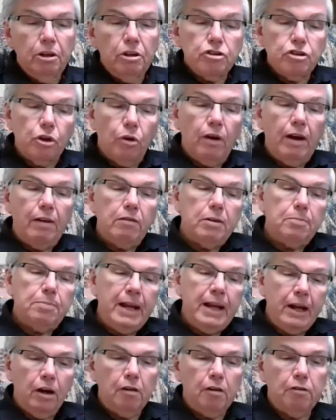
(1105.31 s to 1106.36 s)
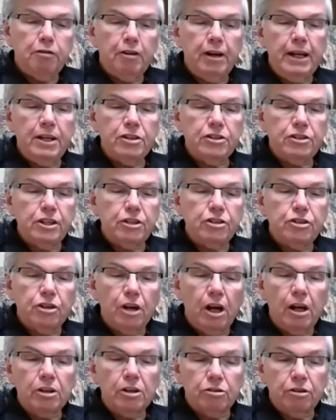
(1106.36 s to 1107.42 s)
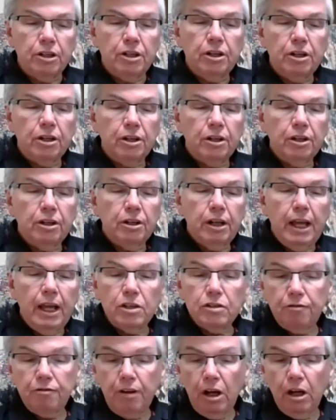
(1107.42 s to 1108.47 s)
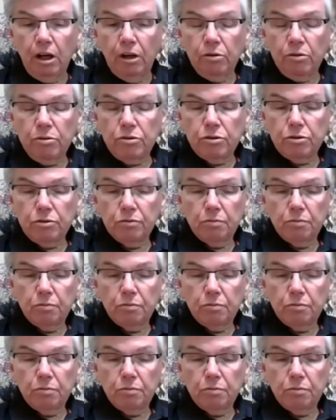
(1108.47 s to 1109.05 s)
So I would paraphrase this doctrine as follows